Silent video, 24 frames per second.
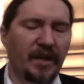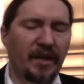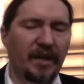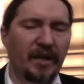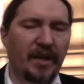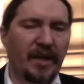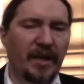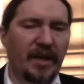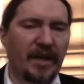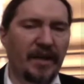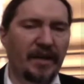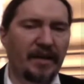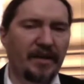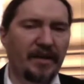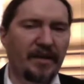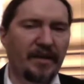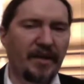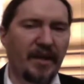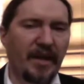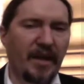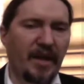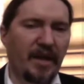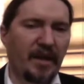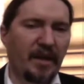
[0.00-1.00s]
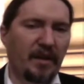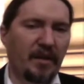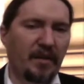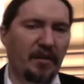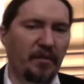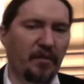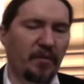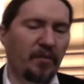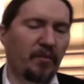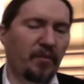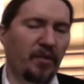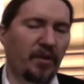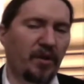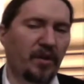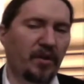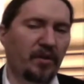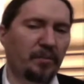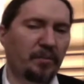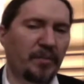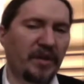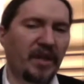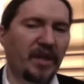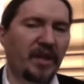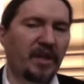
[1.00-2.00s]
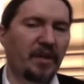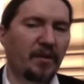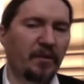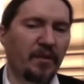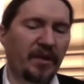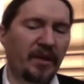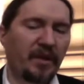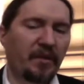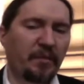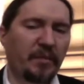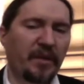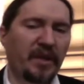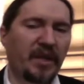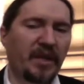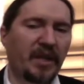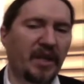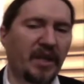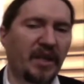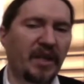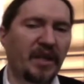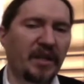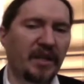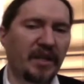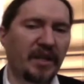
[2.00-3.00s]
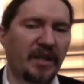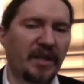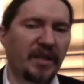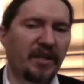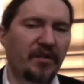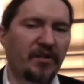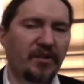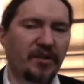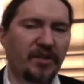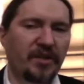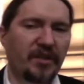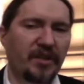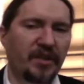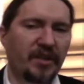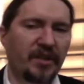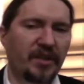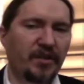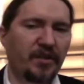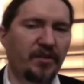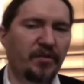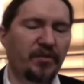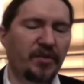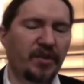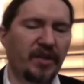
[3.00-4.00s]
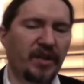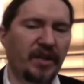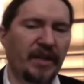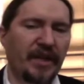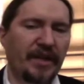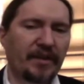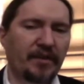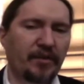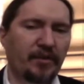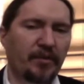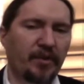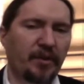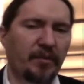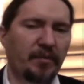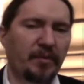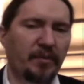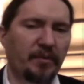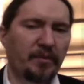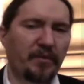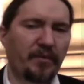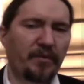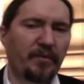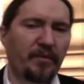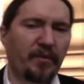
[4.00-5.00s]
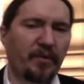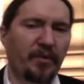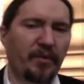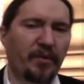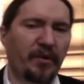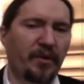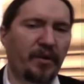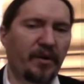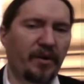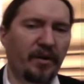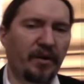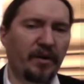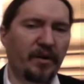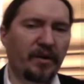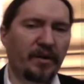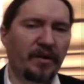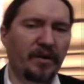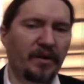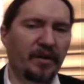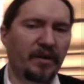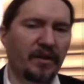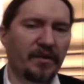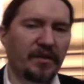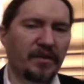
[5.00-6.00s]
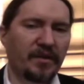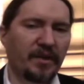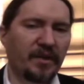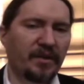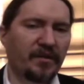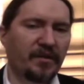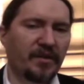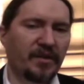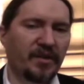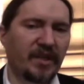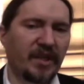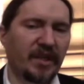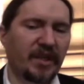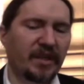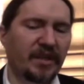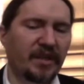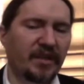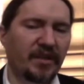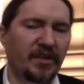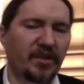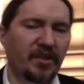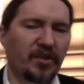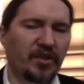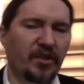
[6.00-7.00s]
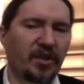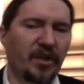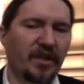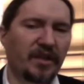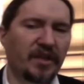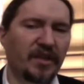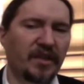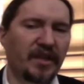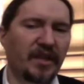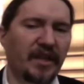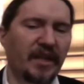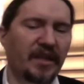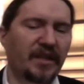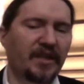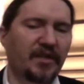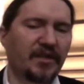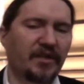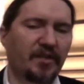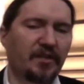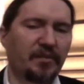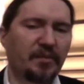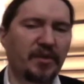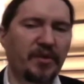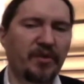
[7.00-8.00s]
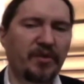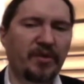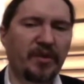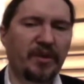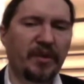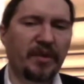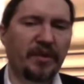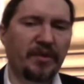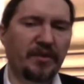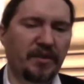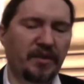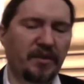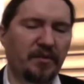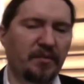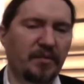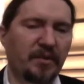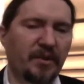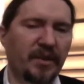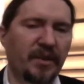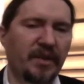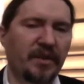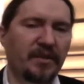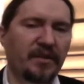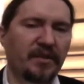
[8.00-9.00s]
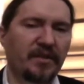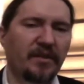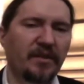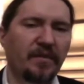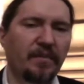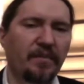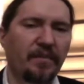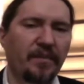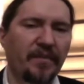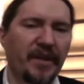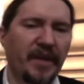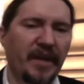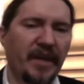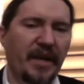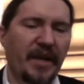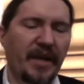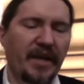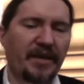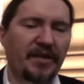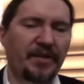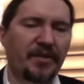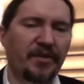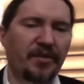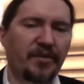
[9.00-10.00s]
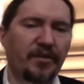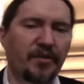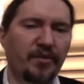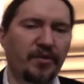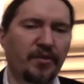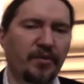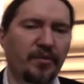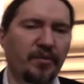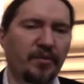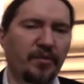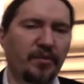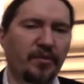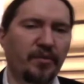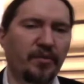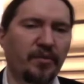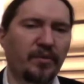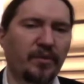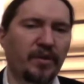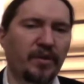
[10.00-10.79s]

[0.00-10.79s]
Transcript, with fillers: And they will be, they'll be keenly interested in using that script before uh, a single second is shot to get distribution deals in place and to